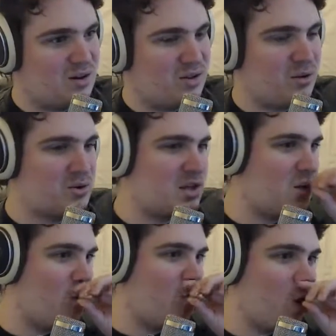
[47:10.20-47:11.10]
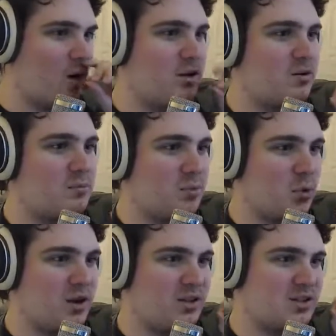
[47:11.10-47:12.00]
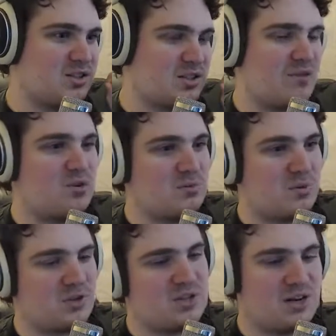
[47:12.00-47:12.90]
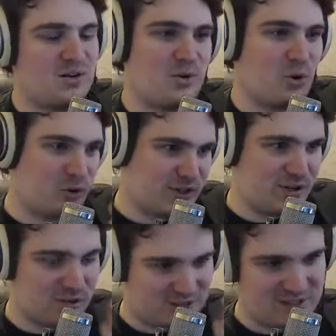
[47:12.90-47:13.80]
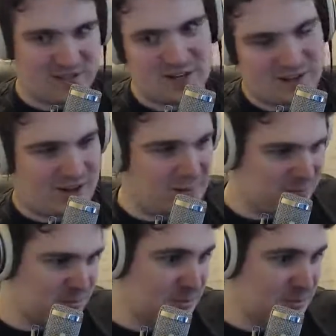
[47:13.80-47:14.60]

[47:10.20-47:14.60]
there was a 1.7% gold difference at the end of the game.